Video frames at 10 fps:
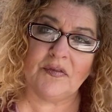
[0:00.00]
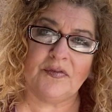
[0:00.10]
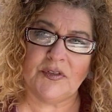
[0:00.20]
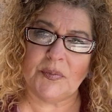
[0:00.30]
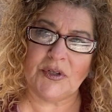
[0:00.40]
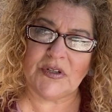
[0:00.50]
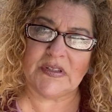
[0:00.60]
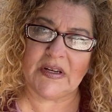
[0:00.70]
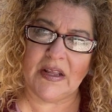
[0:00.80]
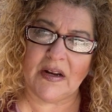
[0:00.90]
Spurgeon
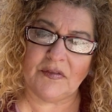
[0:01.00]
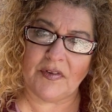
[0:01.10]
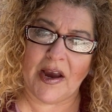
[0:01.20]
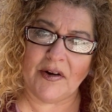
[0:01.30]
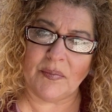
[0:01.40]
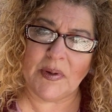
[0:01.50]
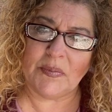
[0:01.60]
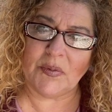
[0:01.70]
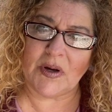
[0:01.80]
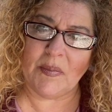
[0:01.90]
said, get on fire and
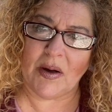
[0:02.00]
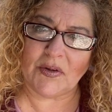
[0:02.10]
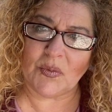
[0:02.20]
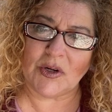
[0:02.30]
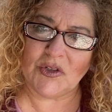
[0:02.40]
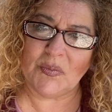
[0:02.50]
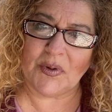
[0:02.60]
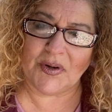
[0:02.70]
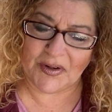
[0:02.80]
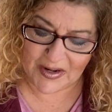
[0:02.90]
people will come out to watch you
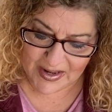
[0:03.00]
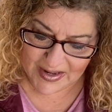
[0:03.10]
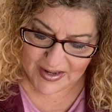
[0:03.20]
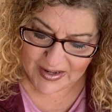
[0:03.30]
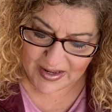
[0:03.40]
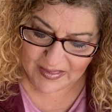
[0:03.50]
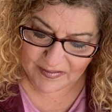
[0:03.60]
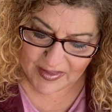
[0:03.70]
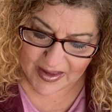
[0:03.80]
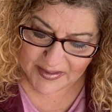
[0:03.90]
burn. I
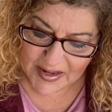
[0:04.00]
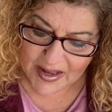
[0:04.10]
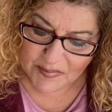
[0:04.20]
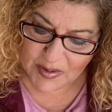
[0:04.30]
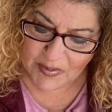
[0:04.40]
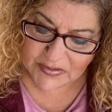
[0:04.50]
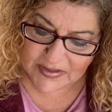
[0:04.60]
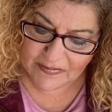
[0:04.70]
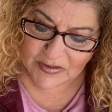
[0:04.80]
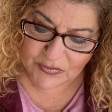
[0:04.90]
love that. Maybe I'll
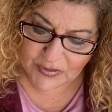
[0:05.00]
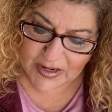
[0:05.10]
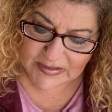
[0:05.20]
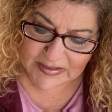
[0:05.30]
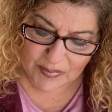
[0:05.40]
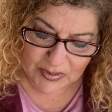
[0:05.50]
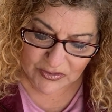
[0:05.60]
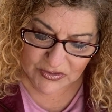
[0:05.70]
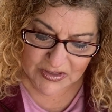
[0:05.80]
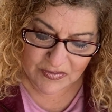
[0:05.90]
save this for next time, but I'll
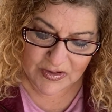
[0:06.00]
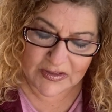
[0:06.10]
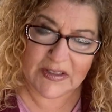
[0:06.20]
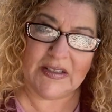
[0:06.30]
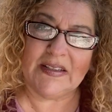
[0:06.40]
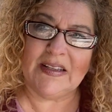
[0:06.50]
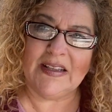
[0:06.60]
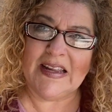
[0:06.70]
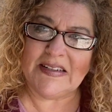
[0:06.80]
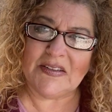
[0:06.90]
just give you a little
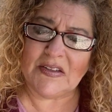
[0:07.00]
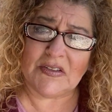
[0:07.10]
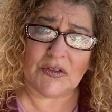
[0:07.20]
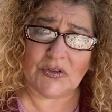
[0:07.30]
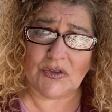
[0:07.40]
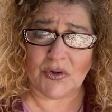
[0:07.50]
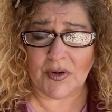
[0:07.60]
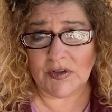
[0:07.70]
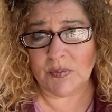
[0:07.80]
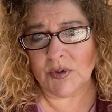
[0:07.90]
hint of this little
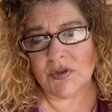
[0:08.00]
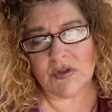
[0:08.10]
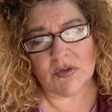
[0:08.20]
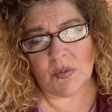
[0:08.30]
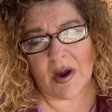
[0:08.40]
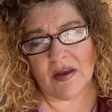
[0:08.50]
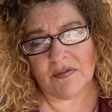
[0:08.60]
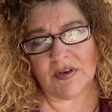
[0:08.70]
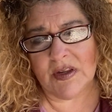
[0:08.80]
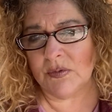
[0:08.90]
story. Spurgeon's
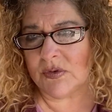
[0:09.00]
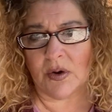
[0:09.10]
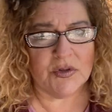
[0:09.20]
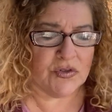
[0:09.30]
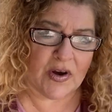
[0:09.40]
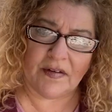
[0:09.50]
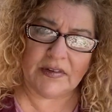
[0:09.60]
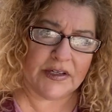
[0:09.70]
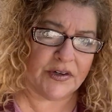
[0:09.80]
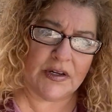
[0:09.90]
wife, and he was always
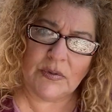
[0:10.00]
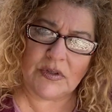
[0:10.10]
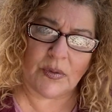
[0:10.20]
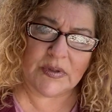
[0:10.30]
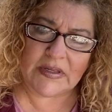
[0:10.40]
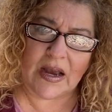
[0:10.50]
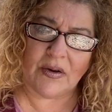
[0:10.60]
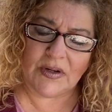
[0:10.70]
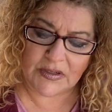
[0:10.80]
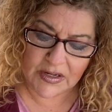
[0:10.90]
traveling or he was always
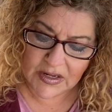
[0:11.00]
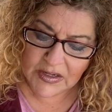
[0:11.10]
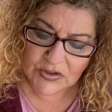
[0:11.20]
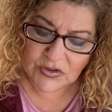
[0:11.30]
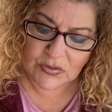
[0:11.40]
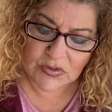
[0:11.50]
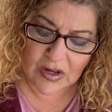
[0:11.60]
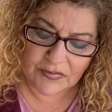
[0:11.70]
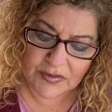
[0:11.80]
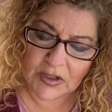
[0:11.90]
out, and she was
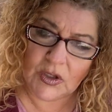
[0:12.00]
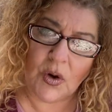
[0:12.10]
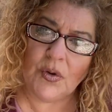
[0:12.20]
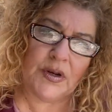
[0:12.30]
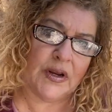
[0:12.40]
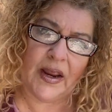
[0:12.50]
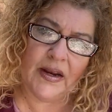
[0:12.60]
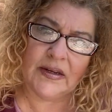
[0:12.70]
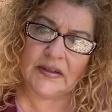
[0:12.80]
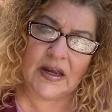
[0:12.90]
often alone at
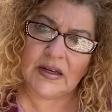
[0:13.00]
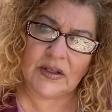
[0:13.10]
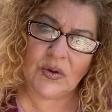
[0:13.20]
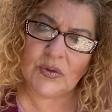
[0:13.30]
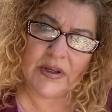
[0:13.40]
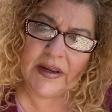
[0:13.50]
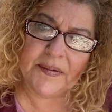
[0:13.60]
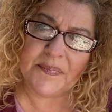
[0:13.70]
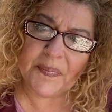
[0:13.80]
night and kind of lonely.